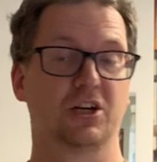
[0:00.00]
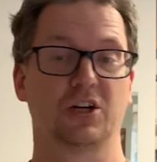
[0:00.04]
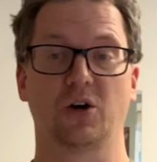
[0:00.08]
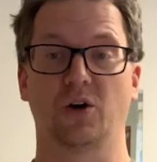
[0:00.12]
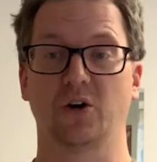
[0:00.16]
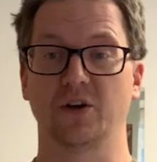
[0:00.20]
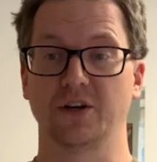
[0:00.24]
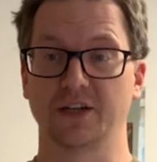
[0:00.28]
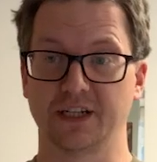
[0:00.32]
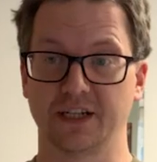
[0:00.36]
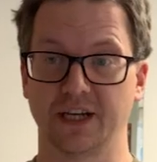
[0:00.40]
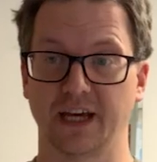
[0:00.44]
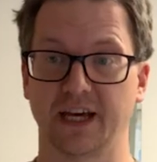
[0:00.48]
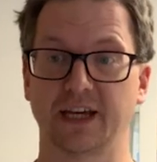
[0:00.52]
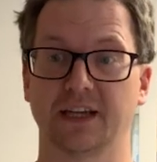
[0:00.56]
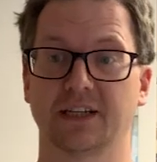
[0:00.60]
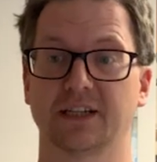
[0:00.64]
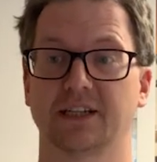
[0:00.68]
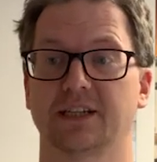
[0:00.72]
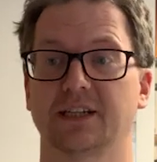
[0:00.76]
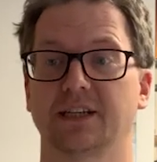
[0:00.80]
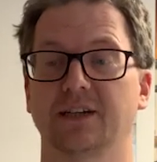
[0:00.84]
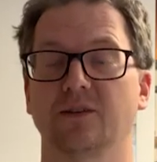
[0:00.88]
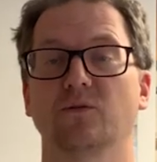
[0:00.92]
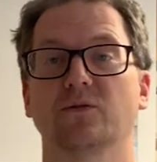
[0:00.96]

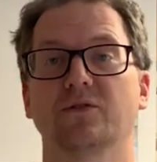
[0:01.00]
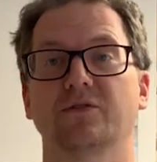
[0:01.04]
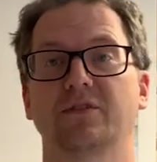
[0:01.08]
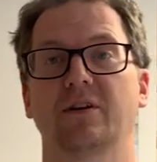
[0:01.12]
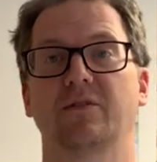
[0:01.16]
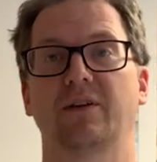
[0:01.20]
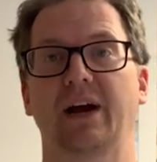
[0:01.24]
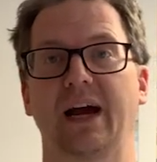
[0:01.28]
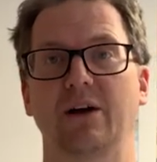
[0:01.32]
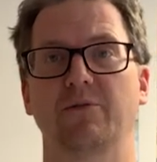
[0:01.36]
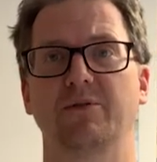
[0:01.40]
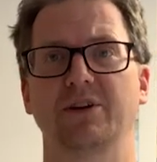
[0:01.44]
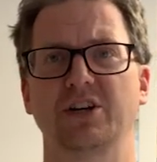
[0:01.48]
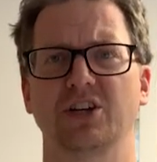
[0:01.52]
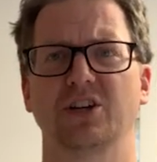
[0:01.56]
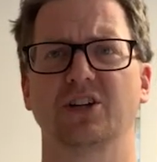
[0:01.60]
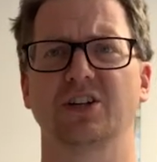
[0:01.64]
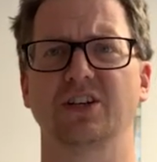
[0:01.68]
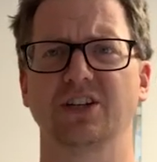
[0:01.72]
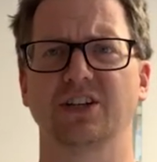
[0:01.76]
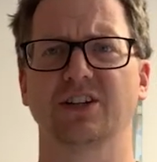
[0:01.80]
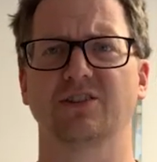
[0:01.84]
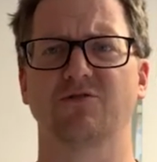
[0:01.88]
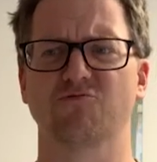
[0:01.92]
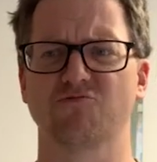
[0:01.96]
context, and also how we
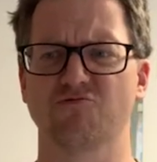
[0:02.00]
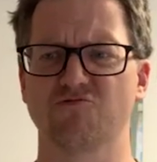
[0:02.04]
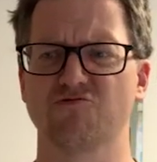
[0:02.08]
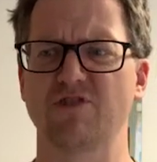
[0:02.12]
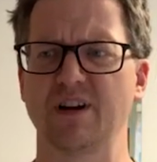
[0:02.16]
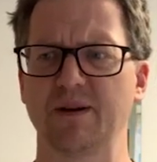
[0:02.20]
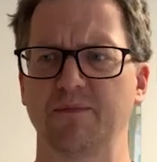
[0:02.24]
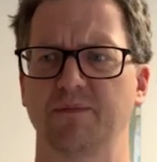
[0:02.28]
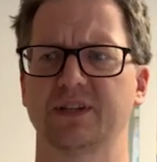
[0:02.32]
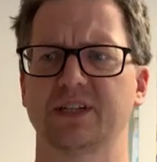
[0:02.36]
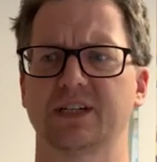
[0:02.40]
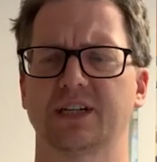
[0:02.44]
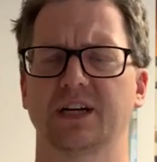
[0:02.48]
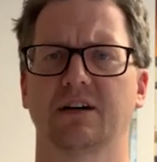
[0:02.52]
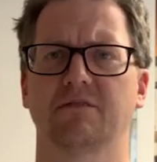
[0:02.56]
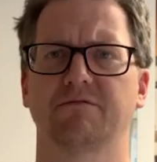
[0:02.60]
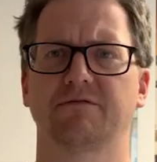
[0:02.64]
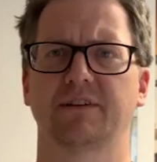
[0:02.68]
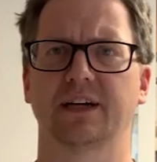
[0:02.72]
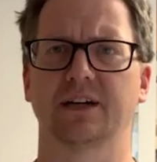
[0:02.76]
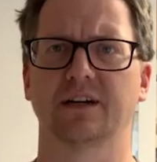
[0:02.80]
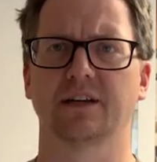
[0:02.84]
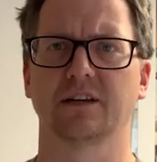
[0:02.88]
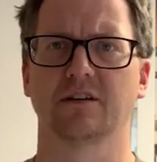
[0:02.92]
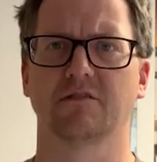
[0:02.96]
shouldn't just rip
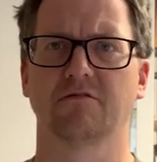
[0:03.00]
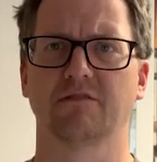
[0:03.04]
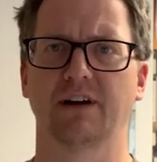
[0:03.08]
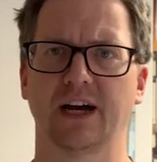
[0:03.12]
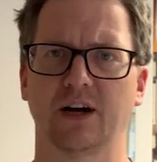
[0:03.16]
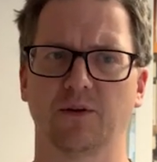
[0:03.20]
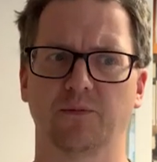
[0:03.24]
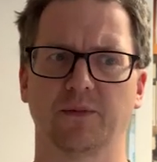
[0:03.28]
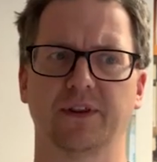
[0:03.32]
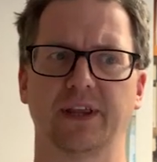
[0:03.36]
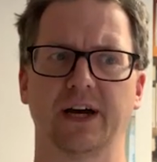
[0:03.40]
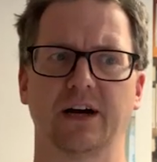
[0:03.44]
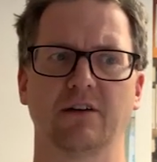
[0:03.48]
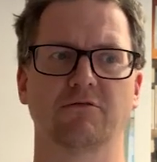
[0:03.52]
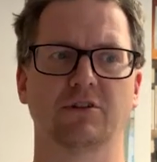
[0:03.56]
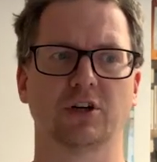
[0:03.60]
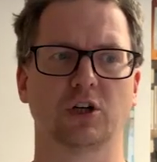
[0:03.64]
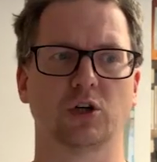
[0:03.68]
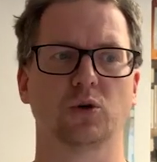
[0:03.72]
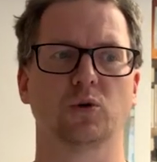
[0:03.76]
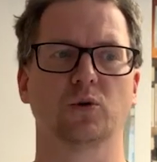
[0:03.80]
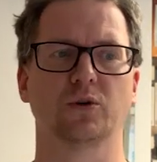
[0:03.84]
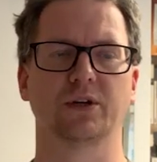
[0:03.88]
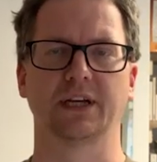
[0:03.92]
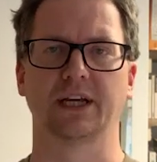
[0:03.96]
stuff out of the ground without
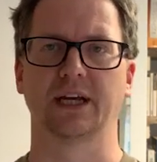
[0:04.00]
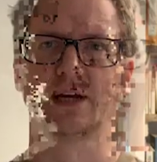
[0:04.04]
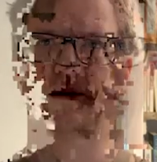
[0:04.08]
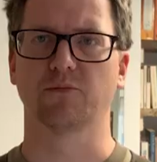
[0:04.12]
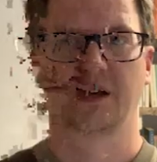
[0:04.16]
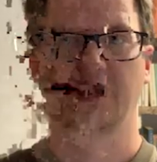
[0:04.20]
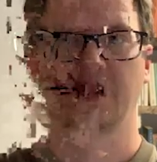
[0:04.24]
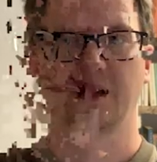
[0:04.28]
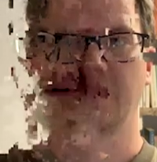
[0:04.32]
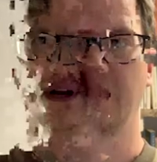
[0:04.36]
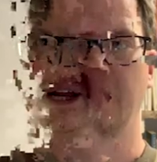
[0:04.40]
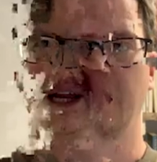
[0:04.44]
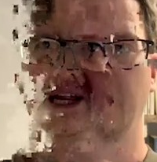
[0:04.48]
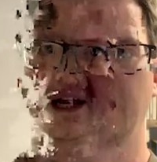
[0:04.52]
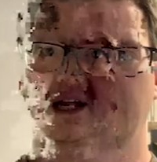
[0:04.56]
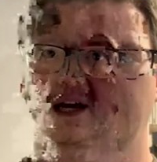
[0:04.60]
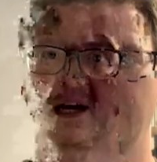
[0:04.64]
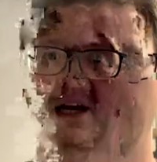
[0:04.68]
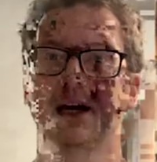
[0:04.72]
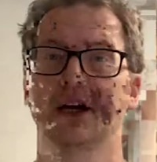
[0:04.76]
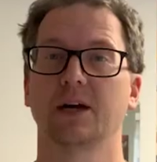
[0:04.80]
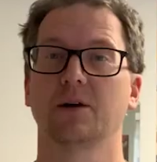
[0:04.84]
recording it properly.